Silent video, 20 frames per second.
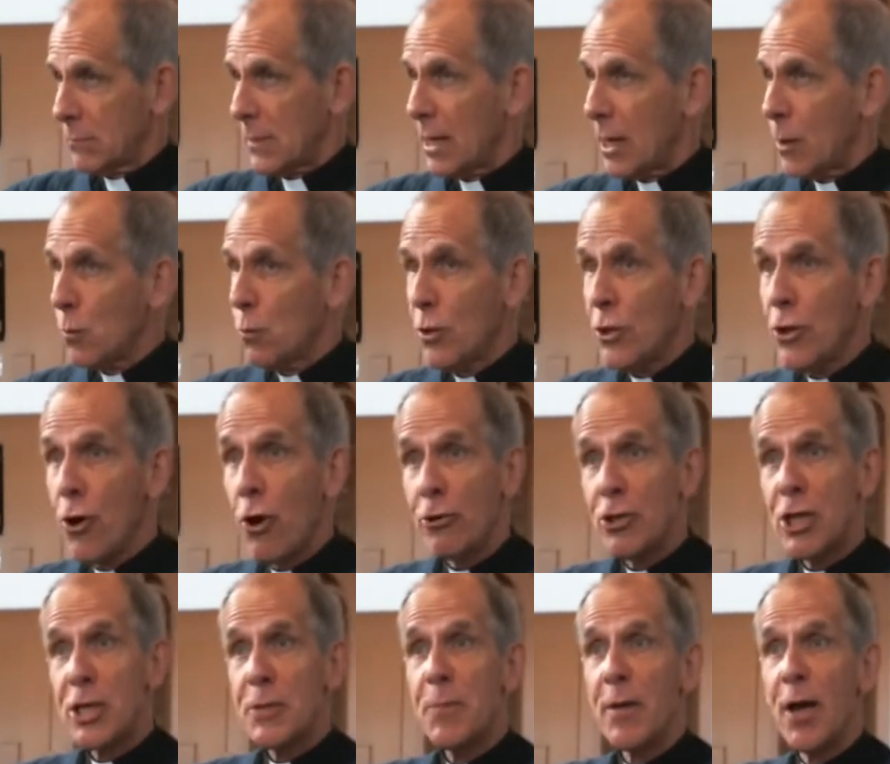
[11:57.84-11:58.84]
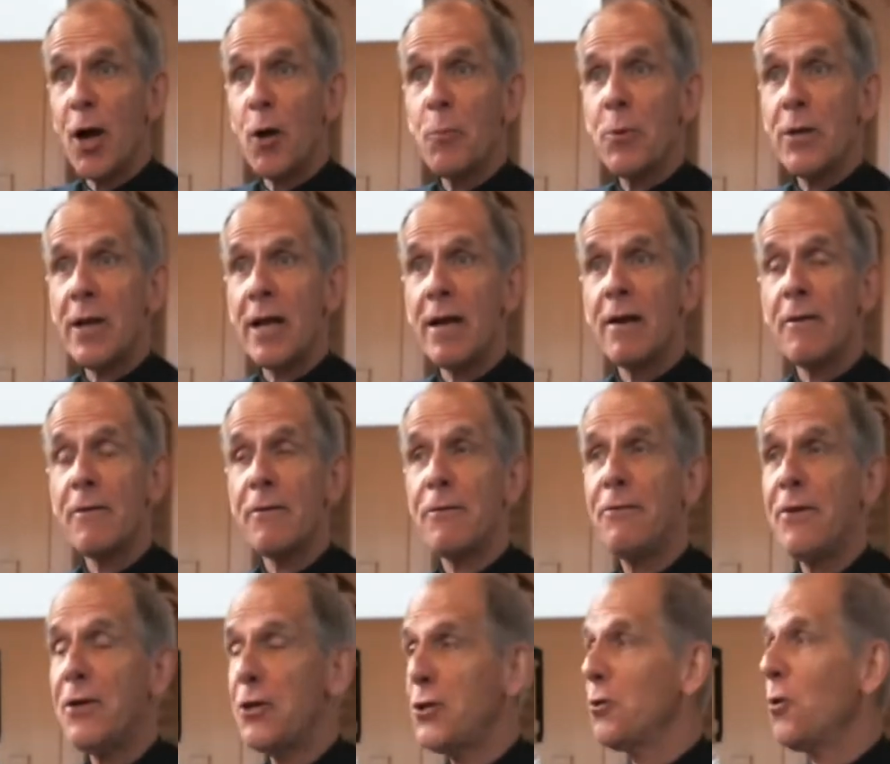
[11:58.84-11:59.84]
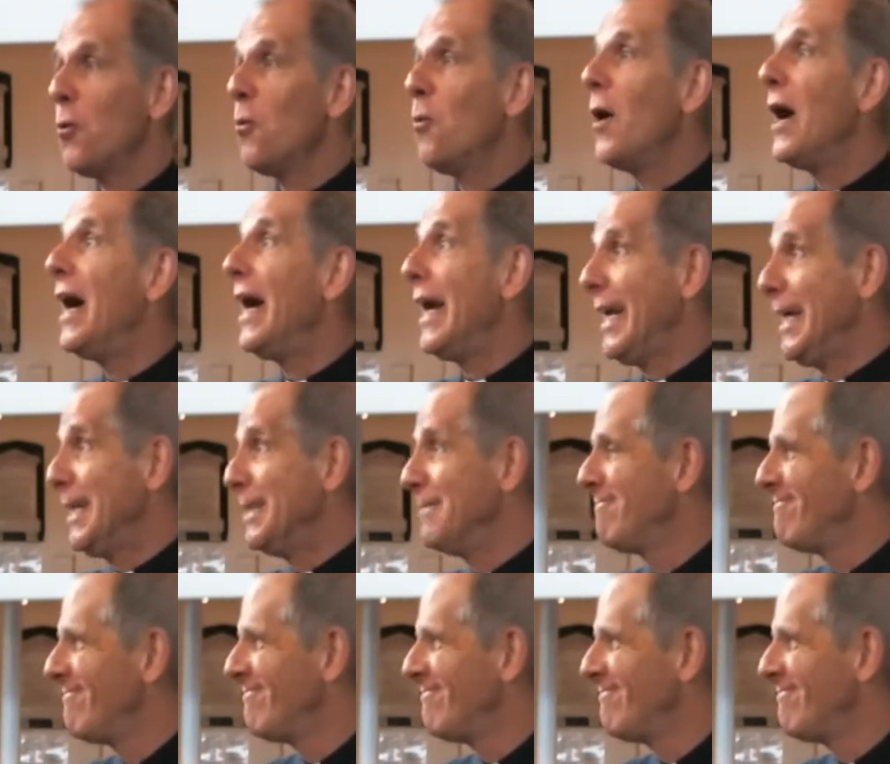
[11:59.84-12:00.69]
And I would not just be open in an official way.